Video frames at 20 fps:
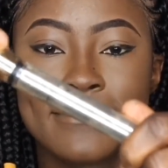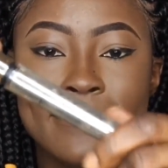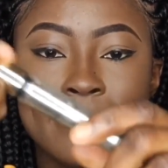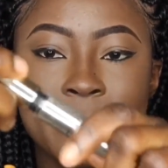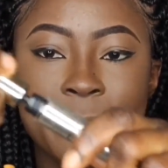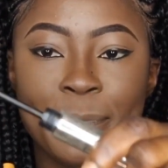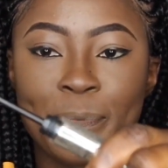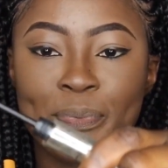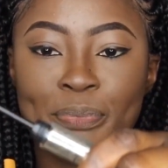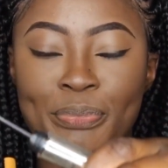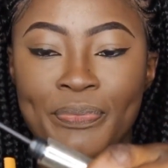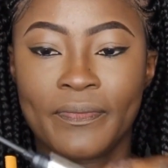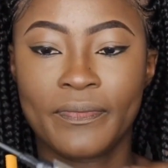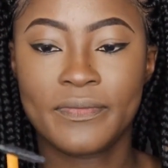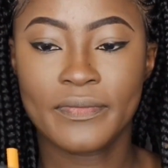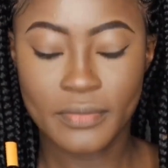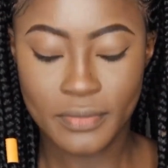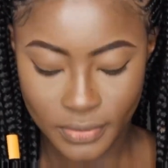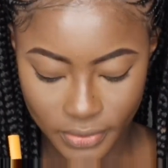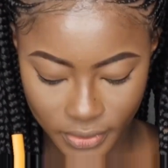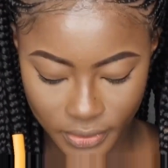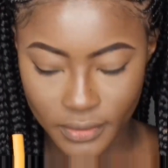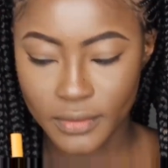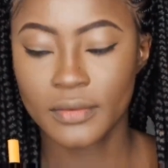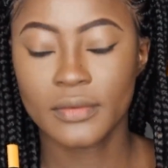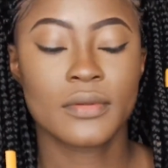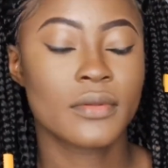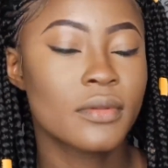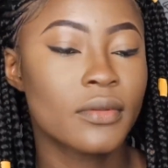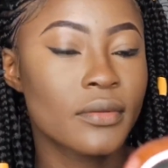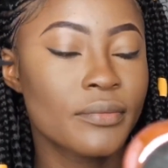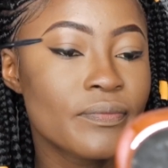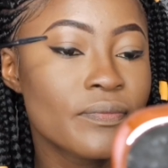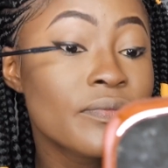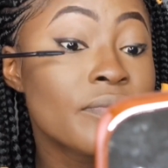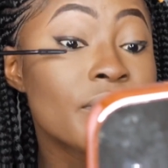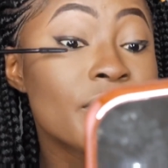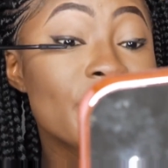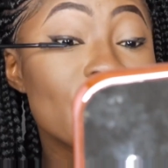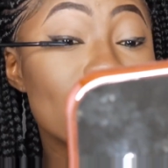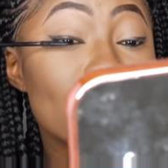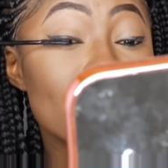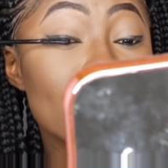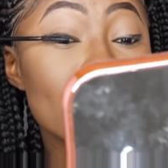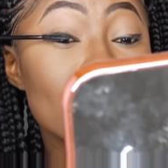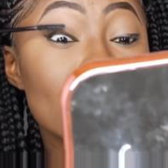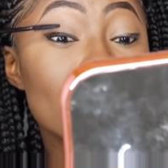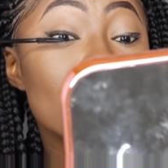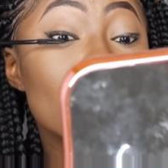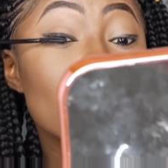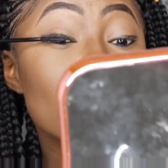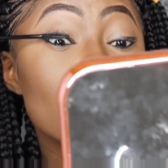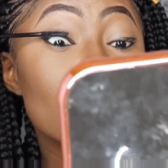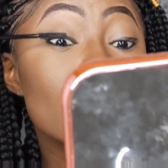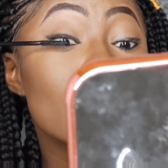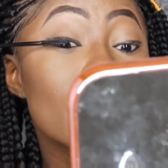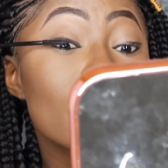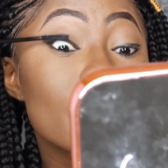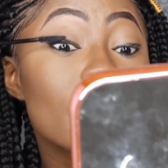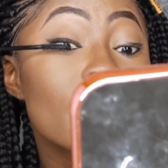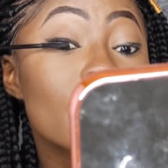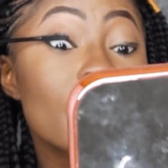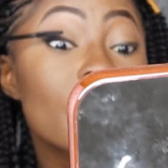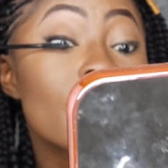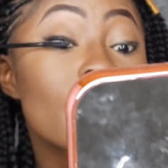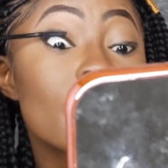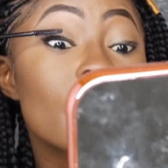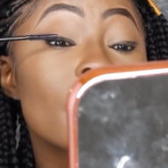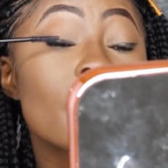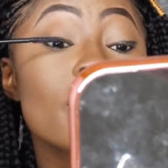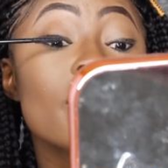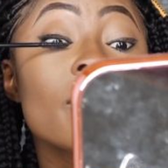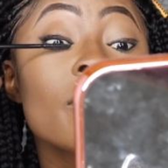Okay, so this mascara is also from PS.